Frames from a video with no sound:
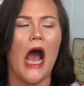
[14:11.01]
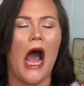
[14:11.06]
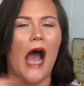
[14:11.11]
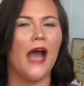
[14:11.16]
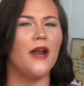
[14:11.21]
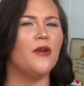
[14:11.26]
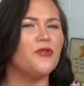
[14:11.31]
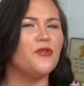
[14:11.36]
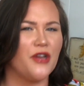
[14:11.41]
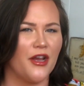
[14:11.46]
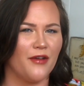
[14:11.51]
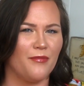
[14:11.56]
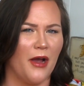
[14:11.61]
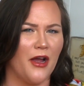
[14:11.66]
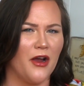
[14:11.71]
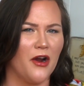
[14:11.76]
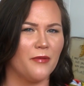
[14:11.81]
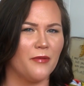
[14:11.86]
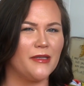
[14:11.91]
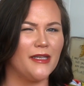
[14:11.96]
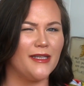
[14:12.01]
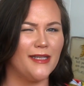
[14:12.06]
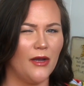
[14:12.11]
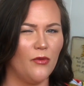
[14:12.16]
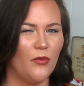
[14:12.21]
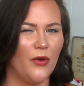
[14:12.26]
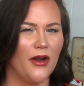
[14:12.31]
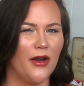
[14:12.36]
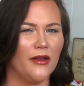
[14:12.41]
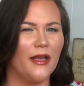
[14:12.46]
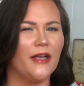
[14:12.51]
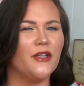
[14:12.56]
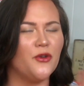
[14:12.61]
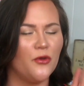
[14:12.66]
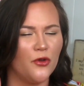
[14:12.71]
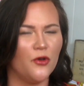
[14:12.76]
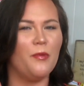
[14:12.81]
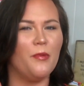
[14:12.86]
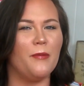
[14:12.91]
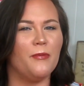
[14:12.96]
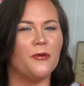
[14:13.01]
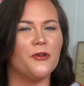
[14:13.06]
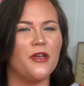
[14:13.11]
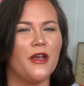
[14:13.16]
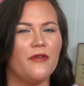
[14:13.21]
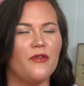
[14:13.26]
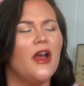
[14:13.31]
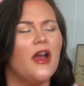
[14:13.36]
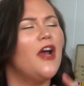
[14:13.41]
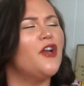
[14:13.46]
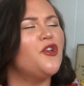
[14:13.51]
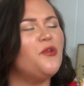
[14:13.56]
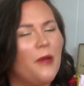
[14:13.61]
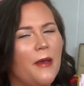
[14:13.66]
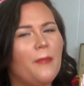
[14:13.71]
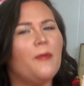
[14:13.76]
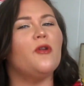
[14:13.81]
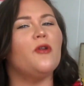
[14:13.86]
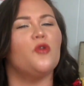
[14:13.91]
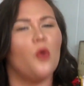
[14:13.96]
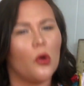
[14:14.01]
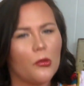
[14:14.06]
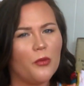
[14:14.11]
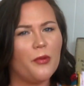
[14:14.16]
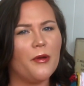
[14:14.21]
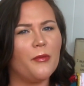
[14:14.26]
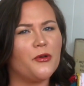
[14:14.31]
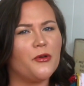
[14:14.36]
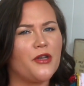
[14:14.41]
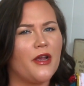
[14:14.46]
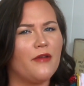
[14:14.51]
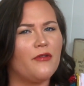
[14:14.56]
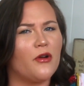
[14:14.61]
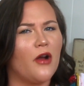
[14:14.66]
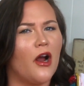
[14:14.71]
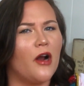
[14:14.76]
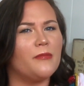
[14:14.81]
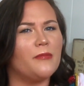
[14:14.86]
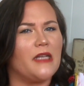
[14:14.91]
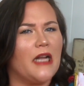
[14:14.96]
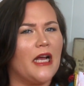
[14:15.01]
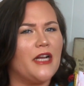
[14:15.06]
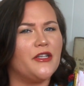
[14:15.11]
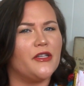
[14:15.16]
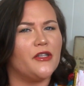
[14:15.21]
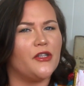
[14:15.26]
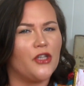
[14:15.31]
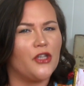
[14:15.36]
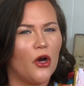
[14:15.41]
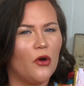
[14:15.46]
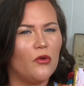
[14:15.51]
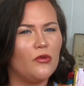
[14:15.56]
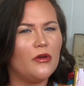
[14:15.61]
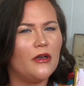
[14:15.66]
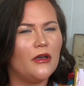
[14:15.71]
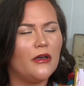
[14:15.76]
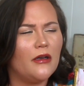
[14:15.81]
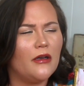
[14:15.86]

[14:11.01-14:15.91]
I don't shave my arms. Is that weird? Like, do you people shave? Do people, normal people shave their arms and I just don't?